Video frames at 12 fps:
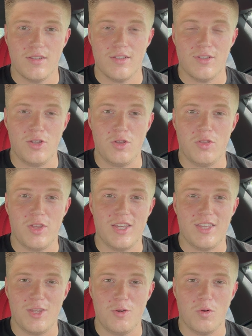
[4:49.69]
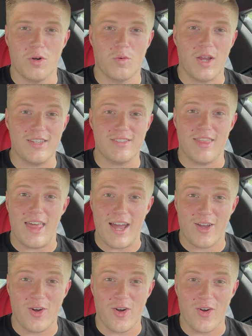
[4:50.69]
Do you think you want to race
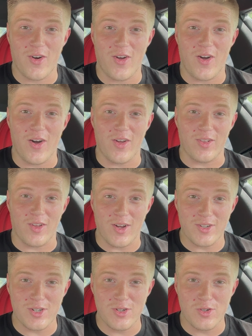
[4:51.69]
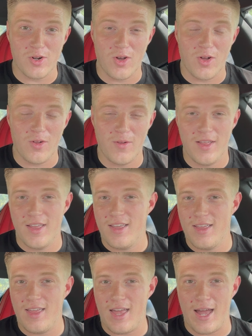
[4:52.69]
that car on launch control?
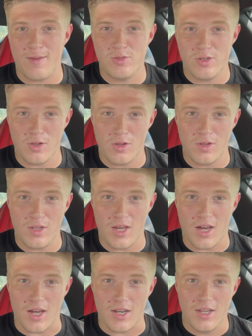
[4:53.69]
Absolutely not.